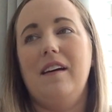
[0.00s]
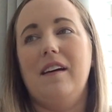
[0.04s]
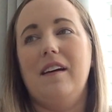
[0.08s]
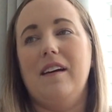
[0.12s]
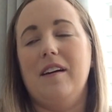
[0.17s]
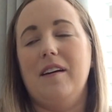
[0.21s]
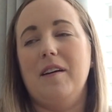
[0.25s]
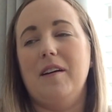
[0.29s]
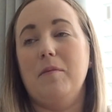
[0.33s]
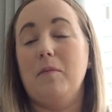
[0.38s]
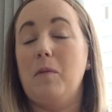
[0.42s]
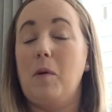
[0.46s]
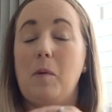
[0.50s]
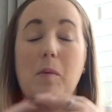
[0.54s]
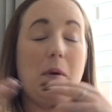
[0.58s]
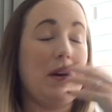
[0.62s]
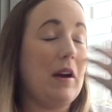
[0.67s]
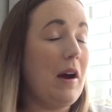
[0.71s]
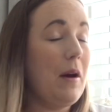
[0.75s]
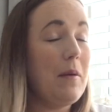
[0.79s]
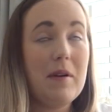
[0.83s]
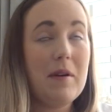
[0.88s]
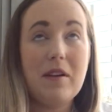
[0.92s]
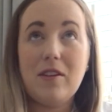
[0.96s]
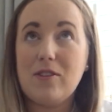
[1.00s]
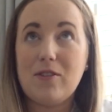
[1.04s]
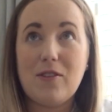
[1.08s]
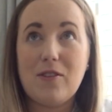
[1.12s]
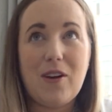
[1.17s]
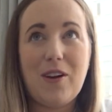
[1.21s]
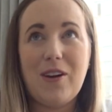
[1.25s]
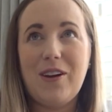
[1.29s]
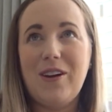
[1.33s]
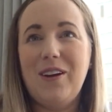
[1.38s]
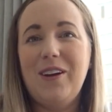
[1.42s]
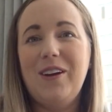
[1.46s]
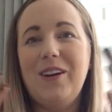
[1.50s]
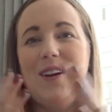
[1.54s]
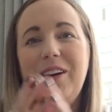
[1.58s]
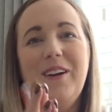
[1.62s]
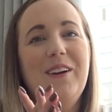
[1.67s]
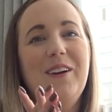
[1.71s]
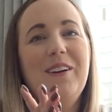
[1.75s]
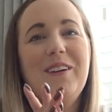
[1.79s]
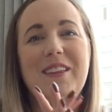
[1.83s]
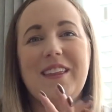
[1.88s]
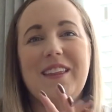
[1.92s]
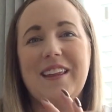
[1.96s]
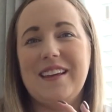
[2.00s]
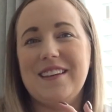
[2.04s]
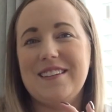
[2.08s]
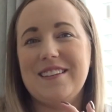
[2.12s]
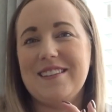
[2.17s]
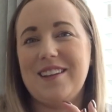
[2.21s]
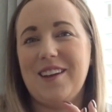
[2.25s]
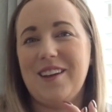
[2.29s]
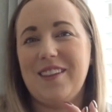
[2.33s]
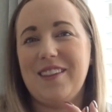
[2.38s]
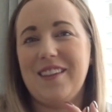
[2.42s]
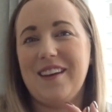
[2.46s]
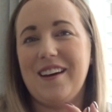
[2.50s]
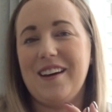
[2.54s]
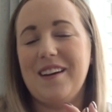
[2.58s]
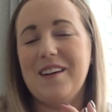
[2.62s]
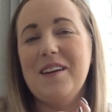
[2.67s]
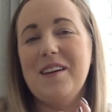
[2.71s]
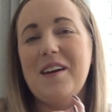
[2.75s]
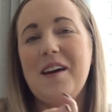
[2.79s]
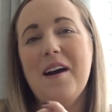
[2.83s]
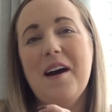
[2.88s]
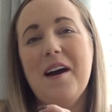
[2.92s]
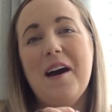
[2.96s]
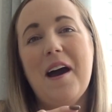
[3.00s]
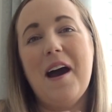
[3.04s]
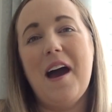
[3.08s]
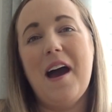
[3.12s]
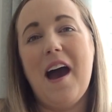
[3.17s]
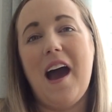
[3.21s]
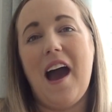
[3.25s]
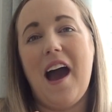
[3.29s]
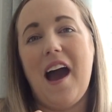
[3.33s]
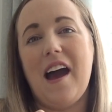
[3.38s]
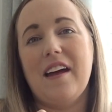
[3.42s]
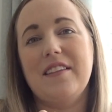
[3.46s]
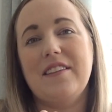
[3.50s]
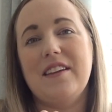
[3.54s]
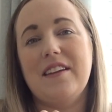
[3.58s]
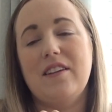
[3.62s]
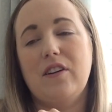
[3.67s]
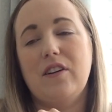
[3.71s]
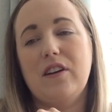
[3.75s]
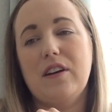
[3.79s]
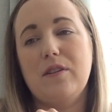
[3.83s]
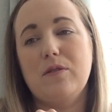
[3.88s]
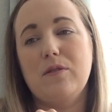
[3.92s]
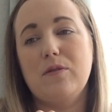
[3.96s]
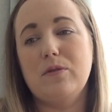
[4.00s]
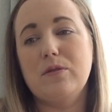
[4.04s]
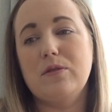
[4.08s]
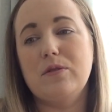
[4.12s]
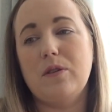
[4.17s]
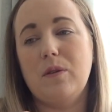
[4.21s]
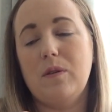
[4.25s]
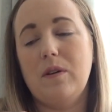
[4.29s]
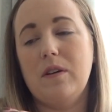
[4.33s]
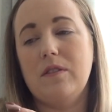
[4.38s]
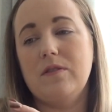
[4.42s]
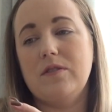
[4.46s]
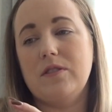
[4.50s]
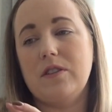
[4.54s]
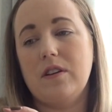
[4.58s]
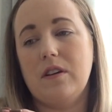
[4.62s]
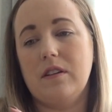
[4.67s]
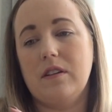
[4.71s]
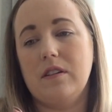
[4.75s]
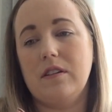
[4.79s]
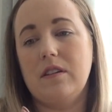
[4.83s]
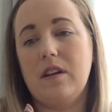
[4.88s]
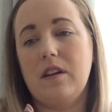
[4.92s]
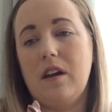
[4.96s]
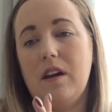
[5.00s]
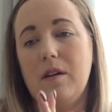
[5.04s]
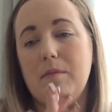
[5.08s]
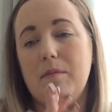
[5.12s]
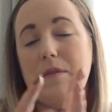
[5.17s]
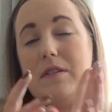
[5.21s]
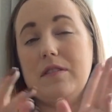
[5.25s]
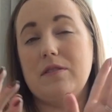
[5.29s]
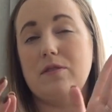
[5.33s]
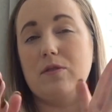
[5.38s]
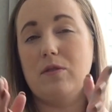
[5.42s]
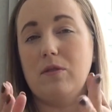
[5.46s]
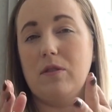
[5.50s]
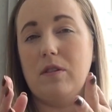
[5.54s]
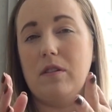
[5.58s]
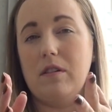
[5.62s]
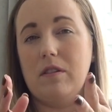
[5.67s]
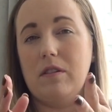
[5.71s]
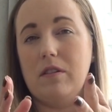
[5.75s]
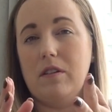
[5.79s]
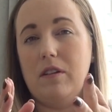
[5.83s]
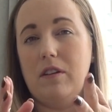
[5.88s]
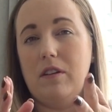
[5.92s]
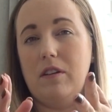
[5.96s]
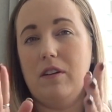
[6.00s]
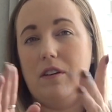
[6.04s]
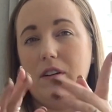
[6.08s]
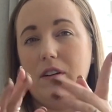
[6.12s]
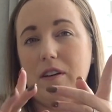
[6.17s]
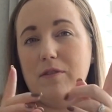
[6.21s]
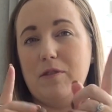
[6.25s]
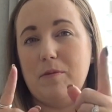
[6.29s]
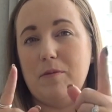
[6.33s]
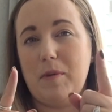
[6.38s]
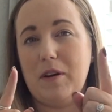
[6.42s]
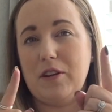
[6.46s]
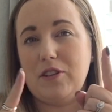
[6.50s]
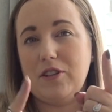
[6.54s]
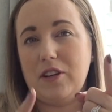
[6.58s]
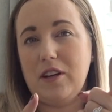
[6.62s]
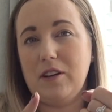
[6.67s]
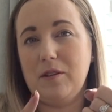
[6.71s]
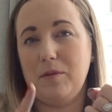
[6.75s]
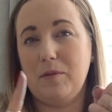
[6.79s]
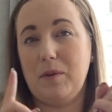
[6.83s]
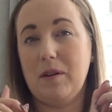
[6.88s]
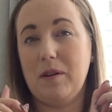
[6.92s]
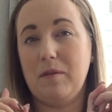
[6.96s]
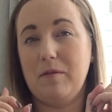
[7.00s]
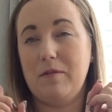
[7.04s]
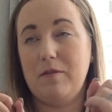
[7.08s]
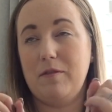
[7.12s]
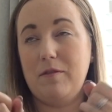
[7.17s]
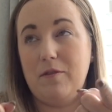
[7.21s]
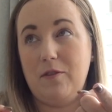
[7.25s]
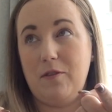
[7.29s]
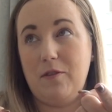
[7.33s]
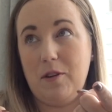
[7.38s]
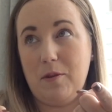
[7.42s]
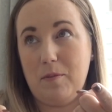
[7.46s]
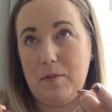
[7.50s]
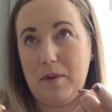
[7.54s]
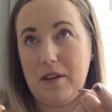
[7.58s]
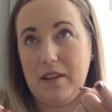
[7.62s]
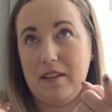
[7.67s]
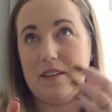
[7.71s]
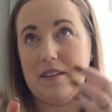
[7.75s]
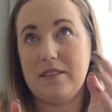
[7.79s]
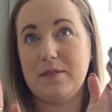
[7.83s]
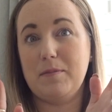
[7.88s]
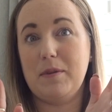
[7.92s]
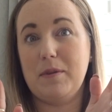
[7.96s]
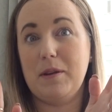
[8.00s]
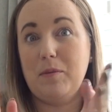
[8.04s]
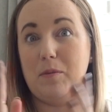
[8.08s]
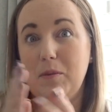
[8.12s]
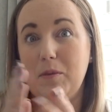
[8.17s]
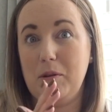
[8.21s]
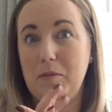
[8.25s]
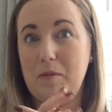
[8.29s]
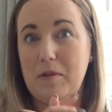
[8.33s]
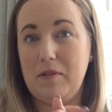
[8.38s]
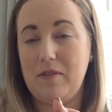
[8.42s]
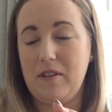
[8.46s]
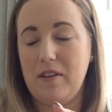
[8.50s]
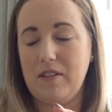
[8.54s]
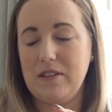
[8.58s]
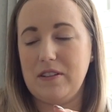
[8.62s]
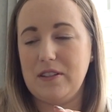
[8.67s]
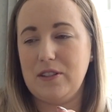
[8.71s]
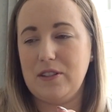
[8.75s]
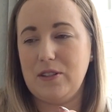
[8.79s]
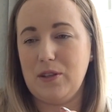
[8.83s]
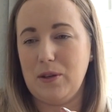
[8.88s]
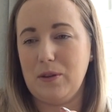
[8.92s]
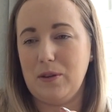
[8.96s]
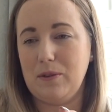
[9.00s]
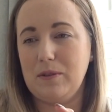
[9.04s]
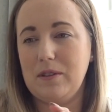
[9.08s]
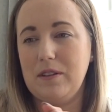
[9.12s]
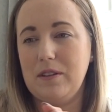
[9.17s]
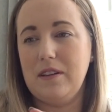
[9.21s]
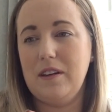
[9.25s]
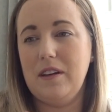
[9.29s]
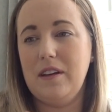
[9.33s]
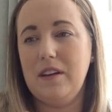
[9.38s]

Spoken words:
and what we're going through, things like that. And then I also have done, it's not live on my channel when I'm filming this, but it will be very soon,